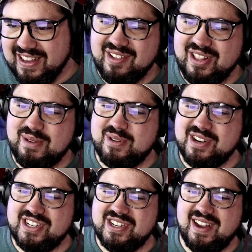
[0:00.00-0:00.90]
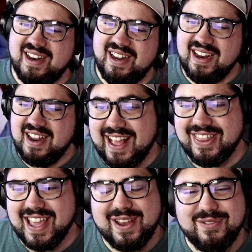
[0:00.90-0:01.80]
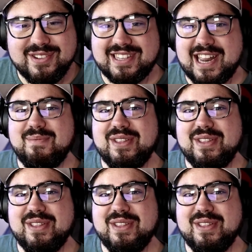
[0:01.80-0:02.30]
I really appreciate it. And thank you for sending